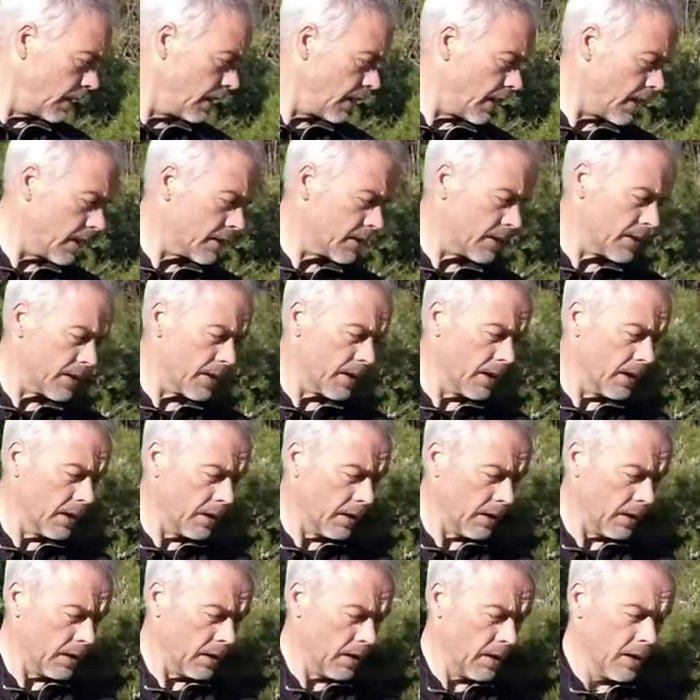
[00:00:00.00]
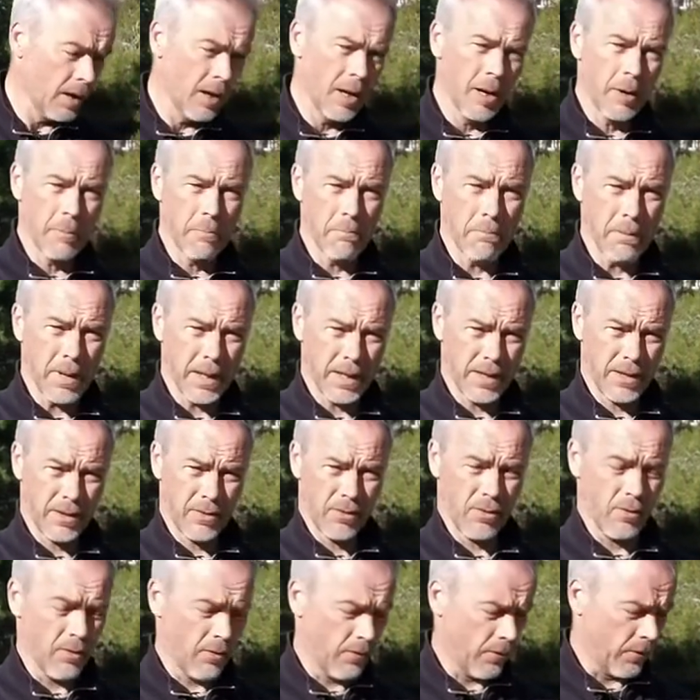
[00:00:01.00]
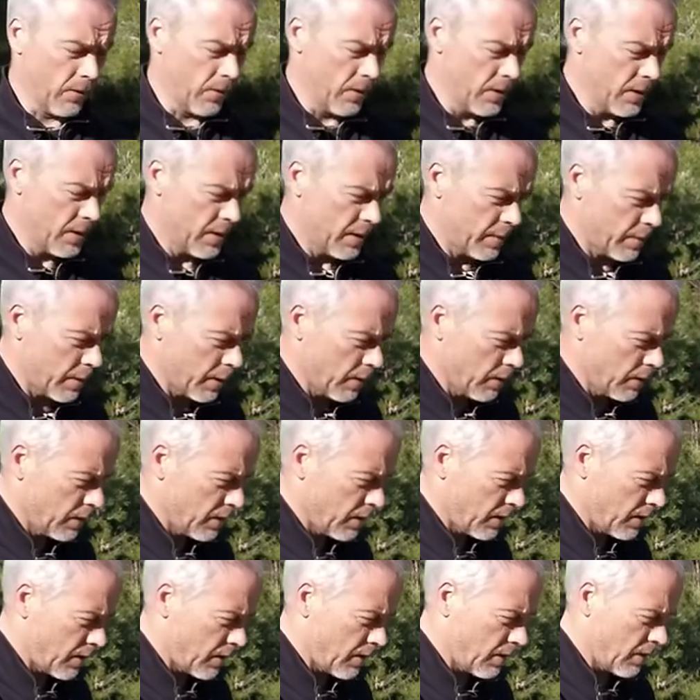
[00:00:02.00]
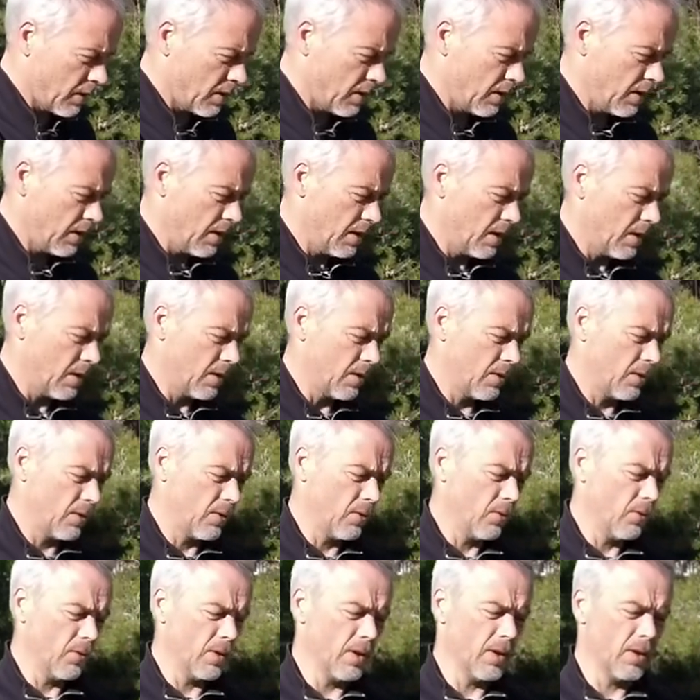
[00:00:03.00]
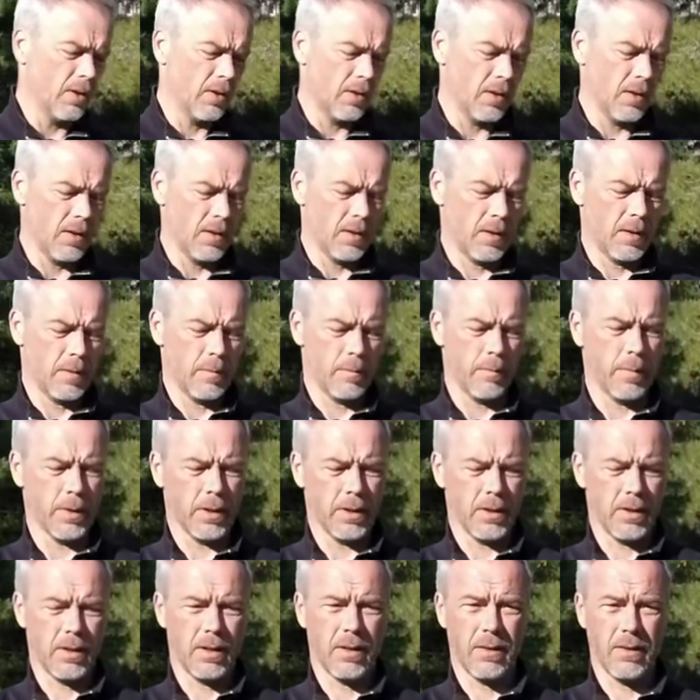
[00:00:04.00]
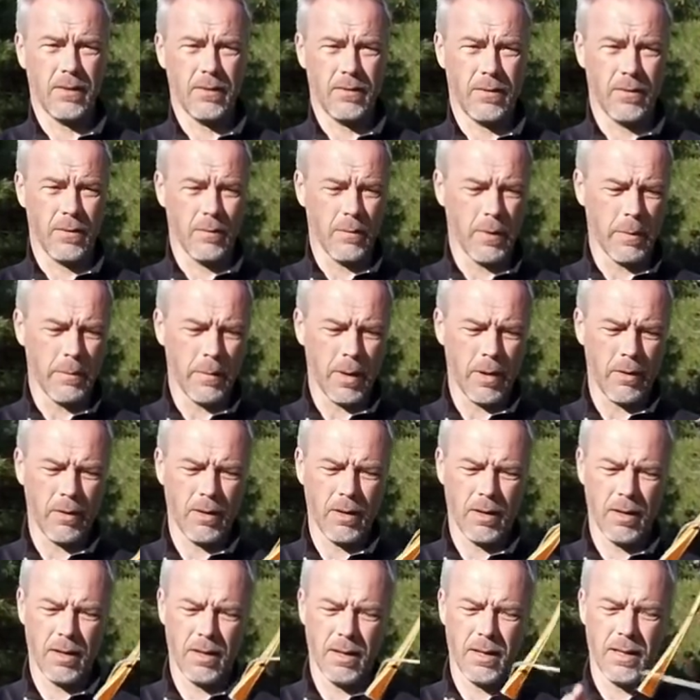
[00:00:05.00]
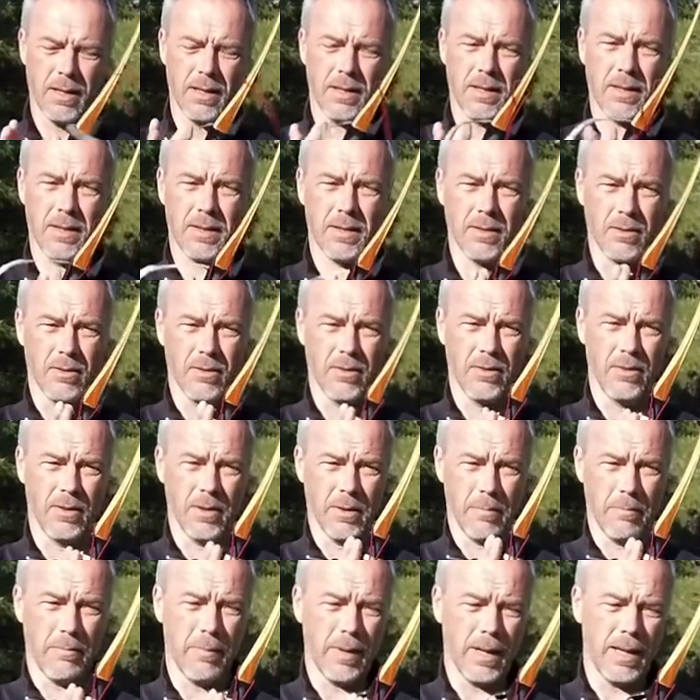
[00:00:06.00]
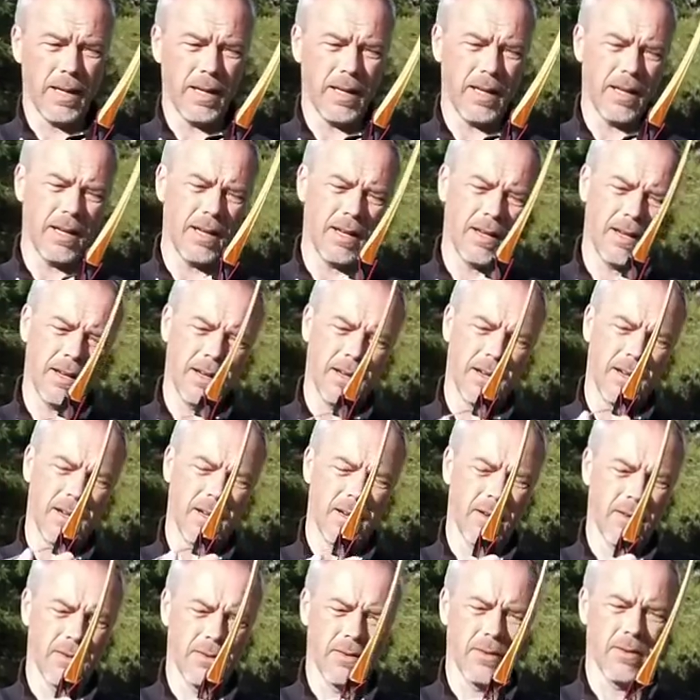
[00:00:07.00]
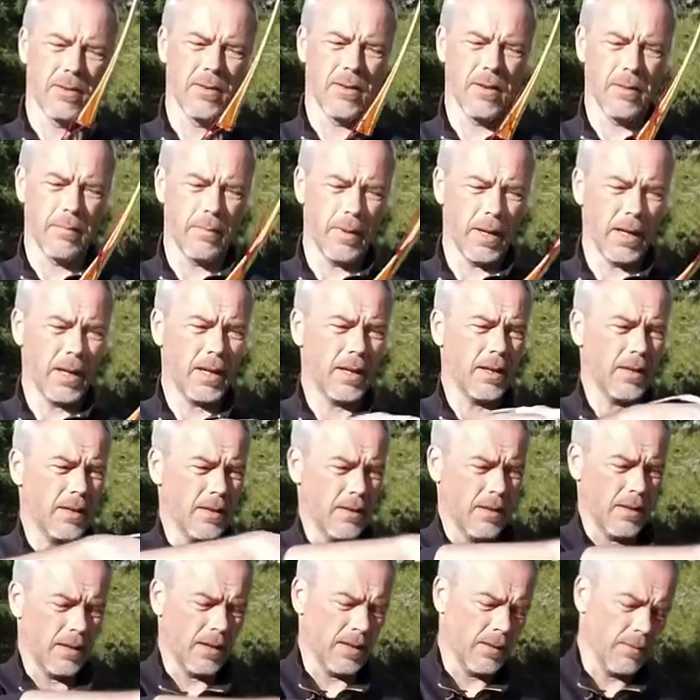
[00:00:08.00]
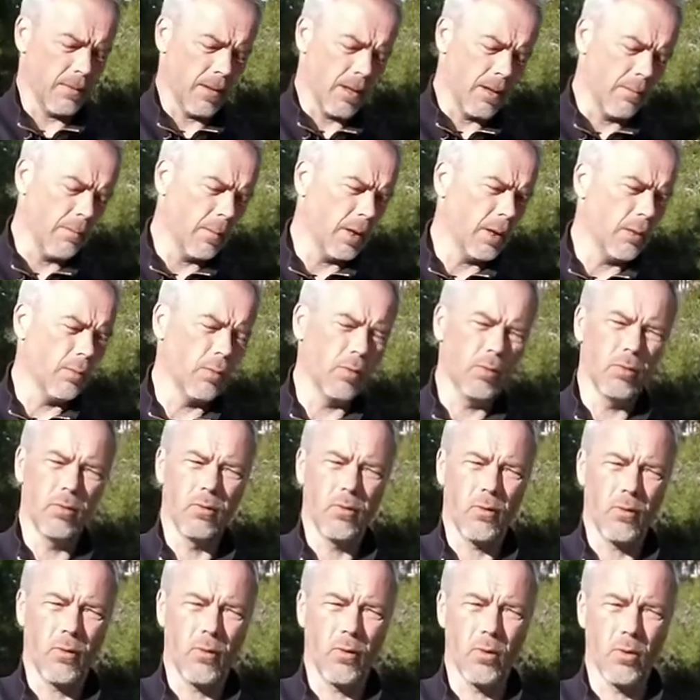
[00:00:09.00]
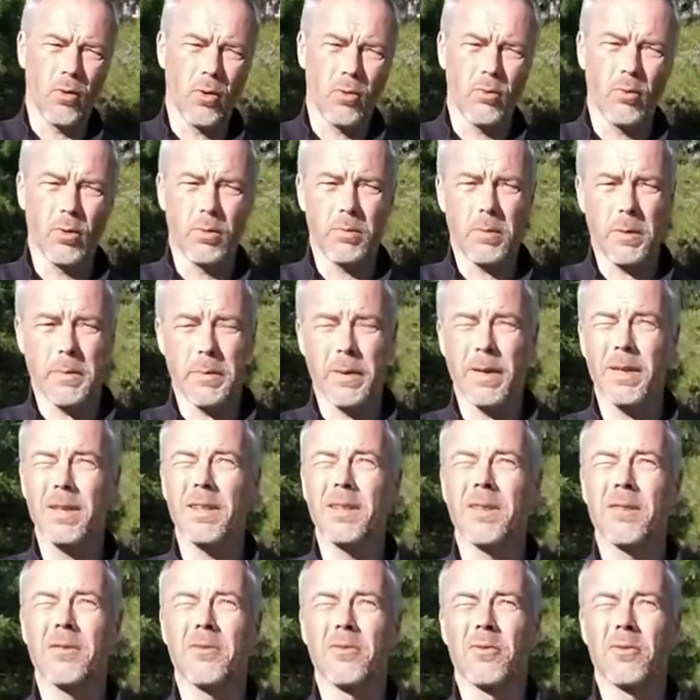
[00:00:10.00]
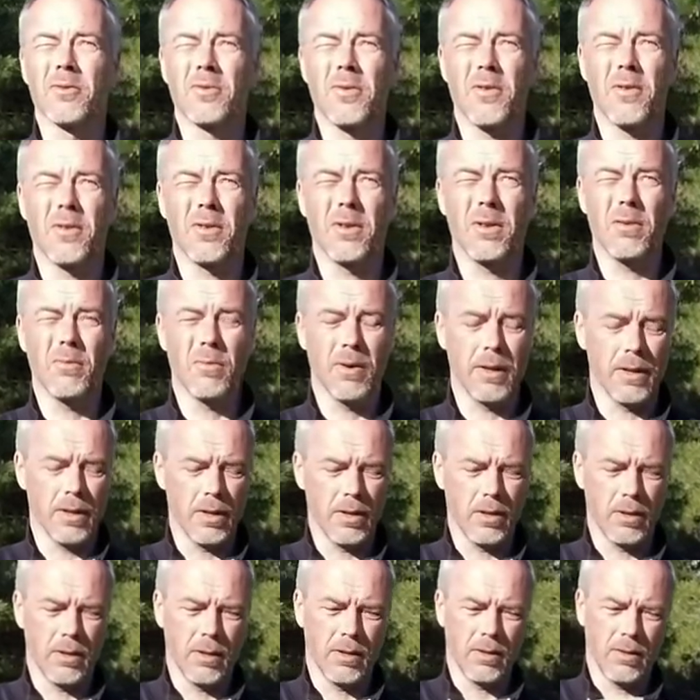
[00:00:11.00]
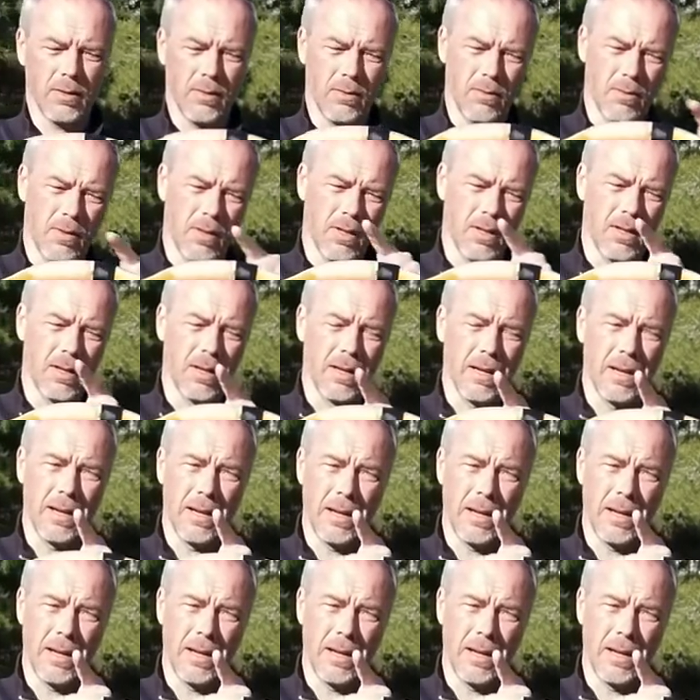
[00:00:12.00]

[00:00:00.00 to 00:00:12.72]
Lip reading: Next thing, max draw of all these bows is 32 inches, but from the Mariner it's on the belly, not on the back. So that's why the Ming Moon 4 would be better. It draws 31 inches to the